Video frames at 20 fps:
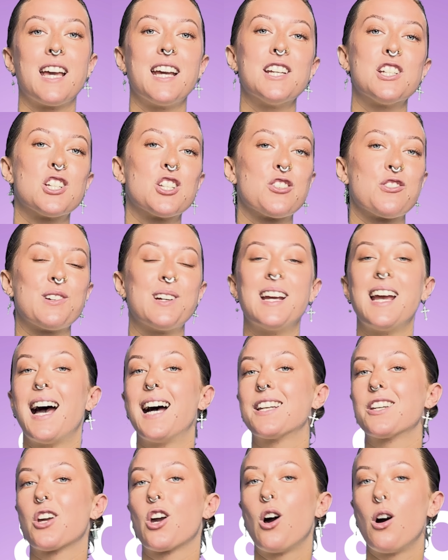history
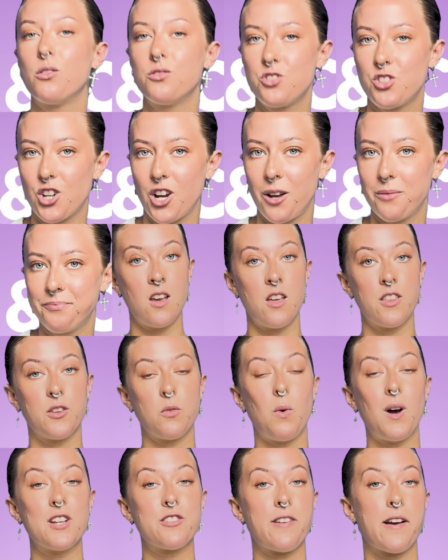and culture. The
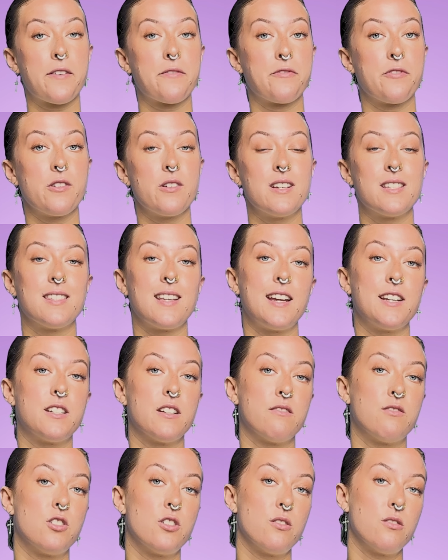white dragon fruit is
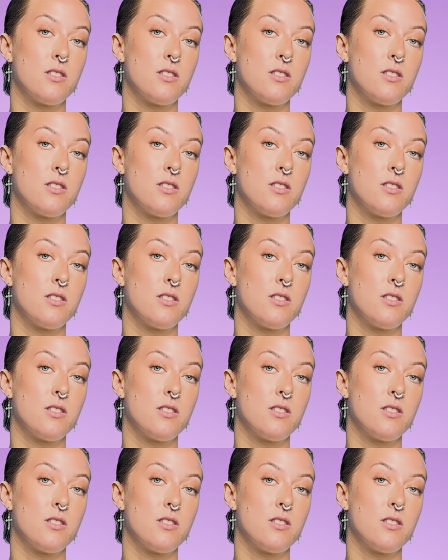native to